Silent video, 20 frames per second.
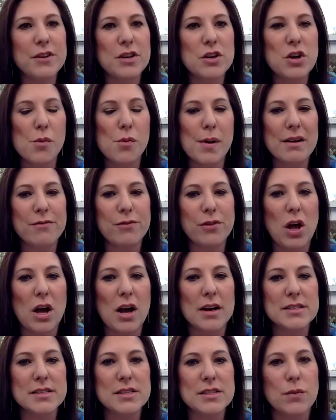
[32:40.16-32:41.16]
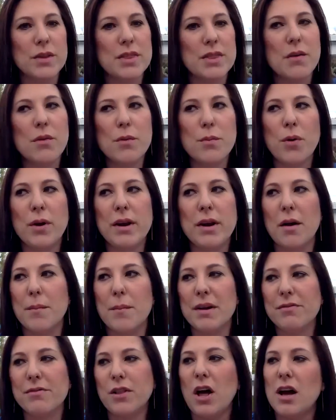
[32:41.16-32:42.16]
to know my flaws. and when they would point out
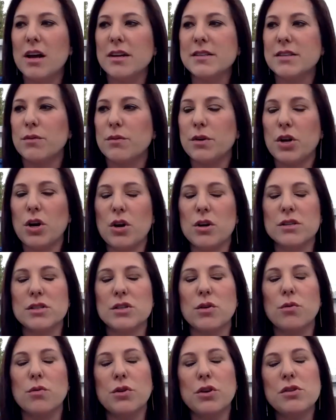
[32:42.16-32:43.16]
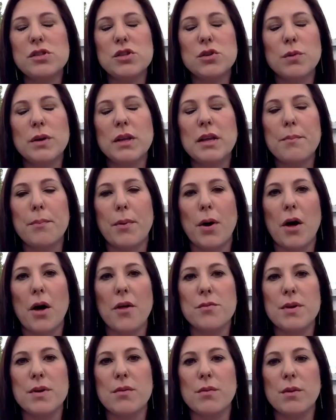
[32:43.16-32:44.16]
my flaws, it would hurt. So it used to really
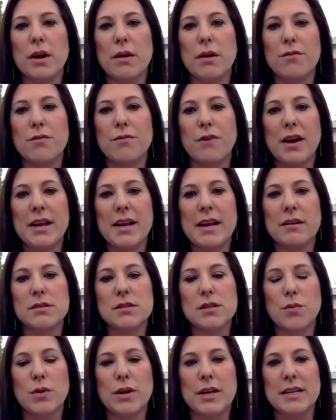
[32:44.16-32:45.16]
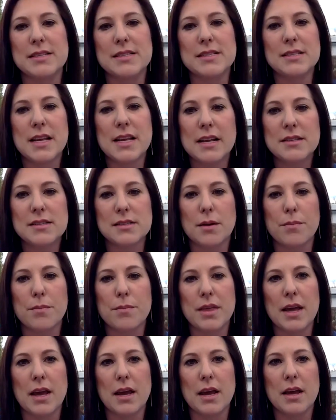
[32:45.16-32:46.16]
bother me when I would find out someone had said
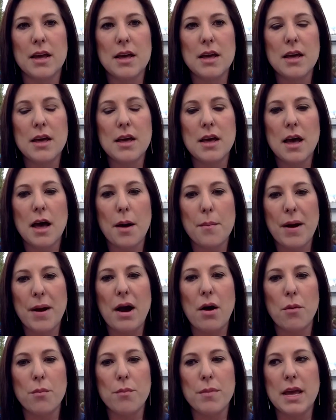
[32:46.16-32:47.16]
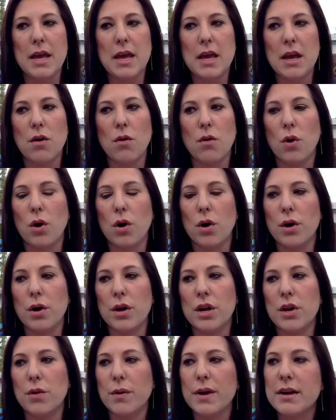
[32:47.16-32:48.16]
something about me, or
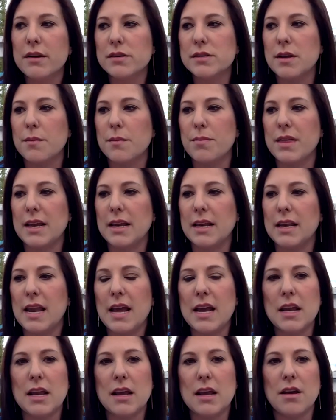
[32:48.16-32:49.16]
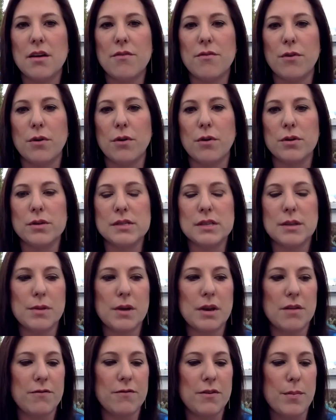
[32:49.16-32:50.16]
you know, here's something negative or some
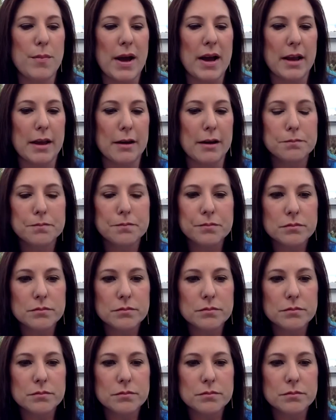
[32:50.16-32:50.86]
kind of feedback. And